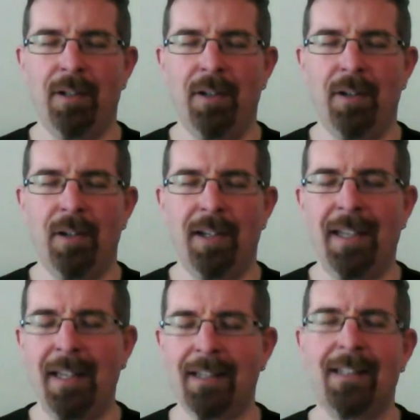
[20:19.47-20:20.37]

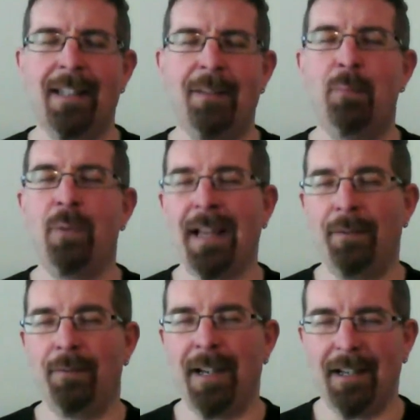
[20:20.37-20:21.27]
kills him without
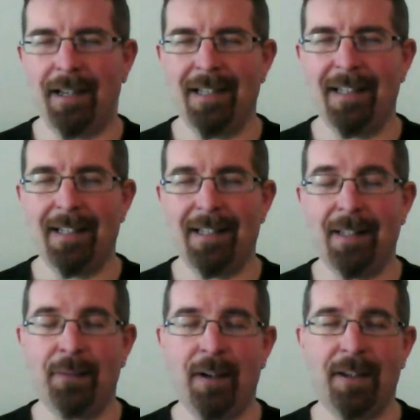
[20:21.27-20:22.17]
realizing it's his
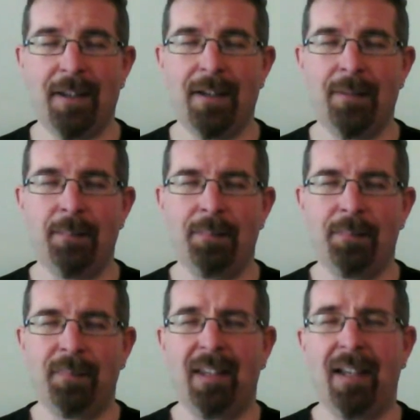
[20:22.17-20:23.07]
father,
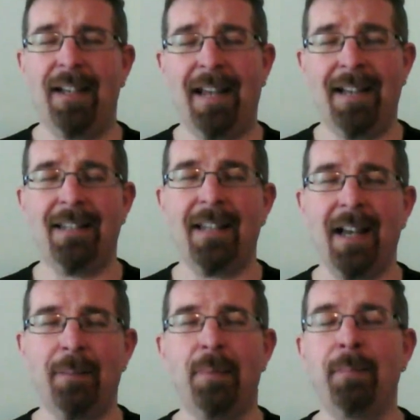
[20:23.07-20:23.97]
and ends
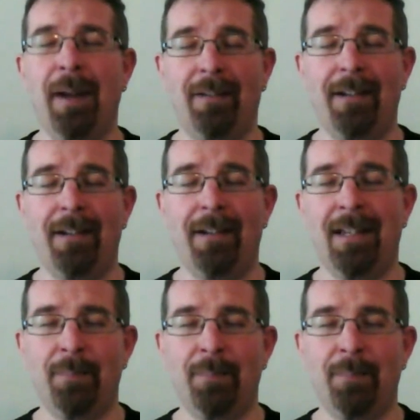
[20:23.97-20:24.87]
up marrying
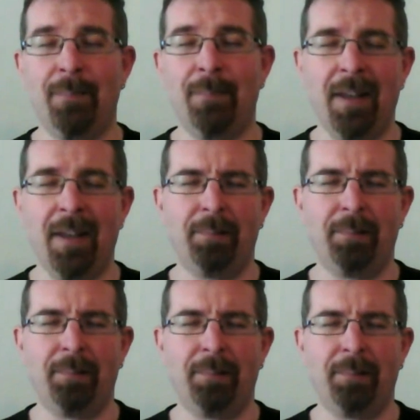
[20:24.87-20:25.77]
his mother.
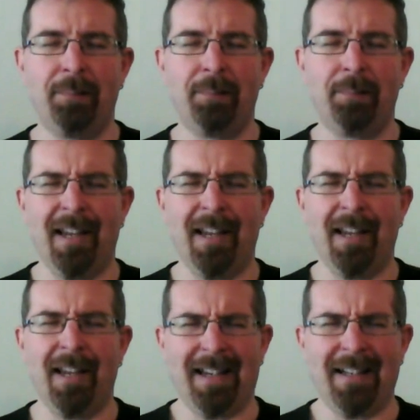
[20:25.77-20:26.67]

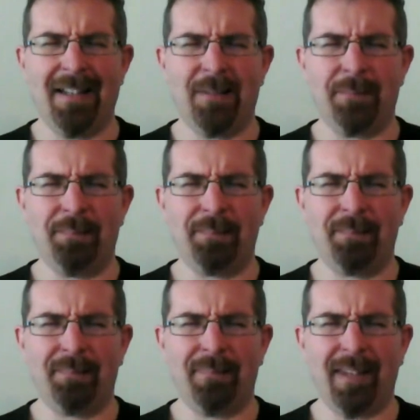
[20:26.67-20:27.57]
And
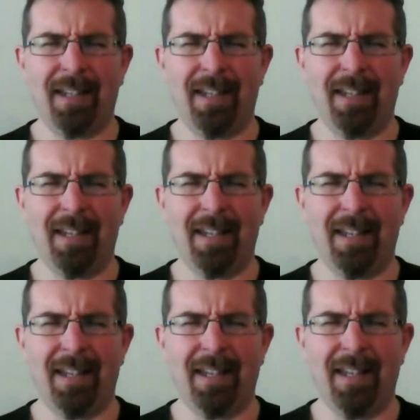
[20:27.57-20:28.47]

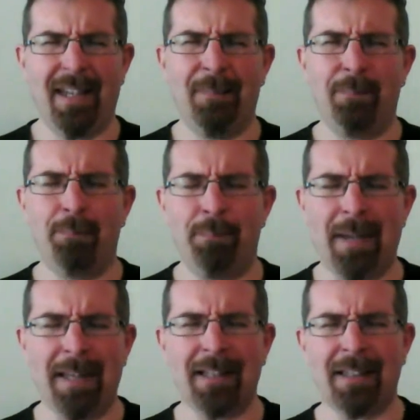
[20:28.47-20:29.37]
he
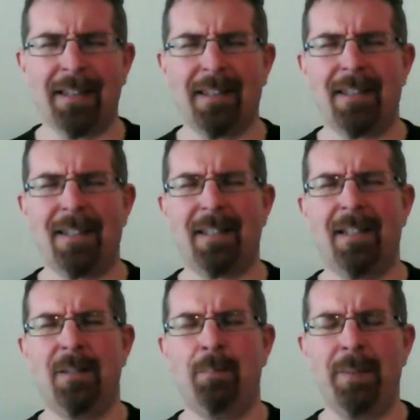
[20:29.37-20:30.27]
builds and
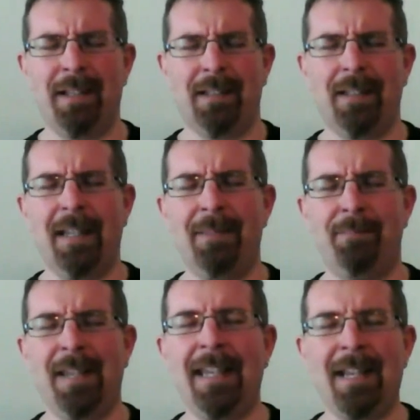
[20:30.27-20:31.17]
builds. He
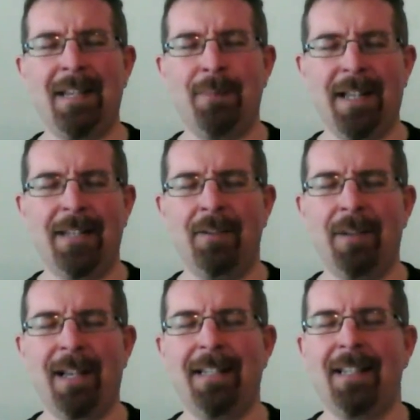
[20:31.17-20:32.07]
gets better and better.
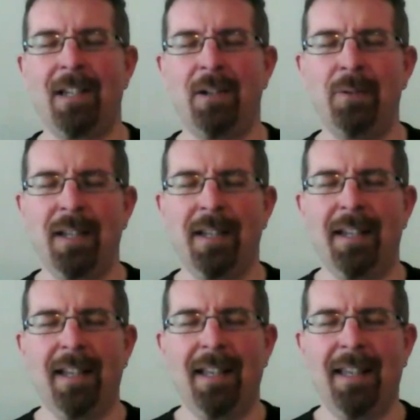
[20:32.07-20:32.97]
So
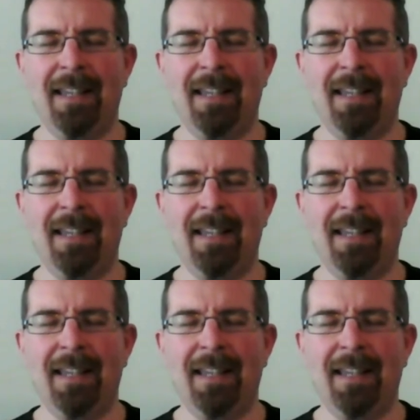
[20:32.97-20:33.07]
he